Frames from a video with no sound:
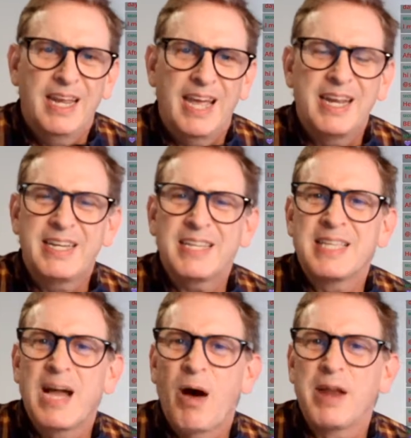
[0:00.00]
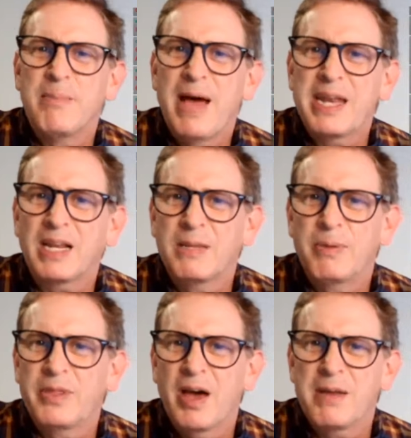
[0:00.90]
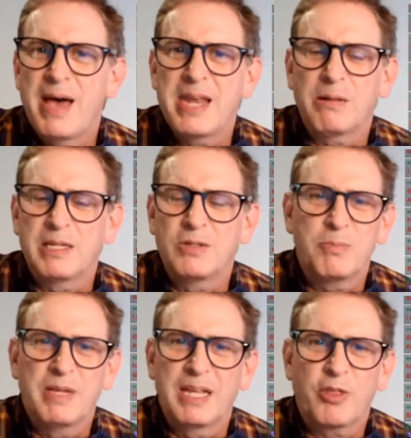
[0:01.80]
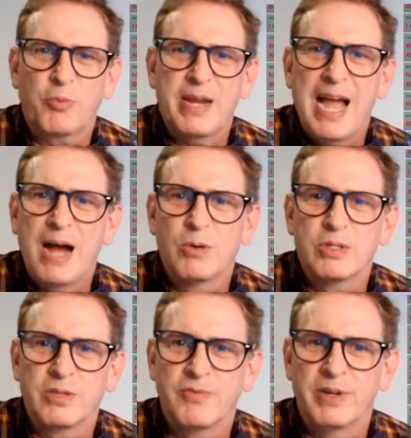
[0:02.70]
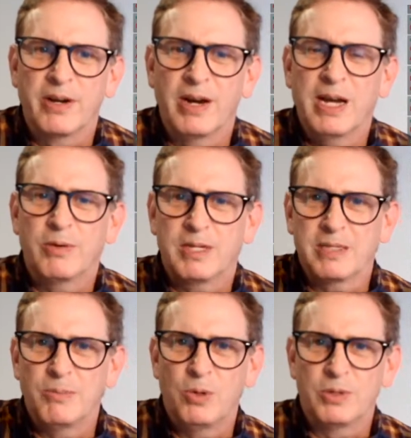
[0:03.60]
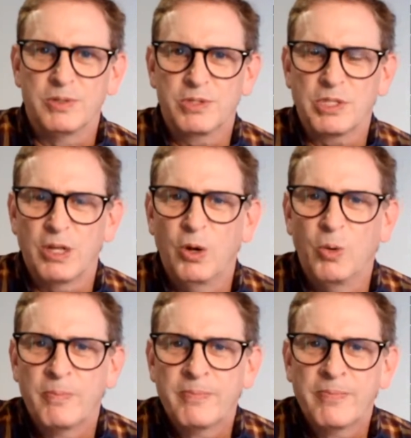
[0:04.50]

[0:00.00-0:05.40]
And it does now automatically, but they automatically took me like 3 hours to figure out because I'm old and slow.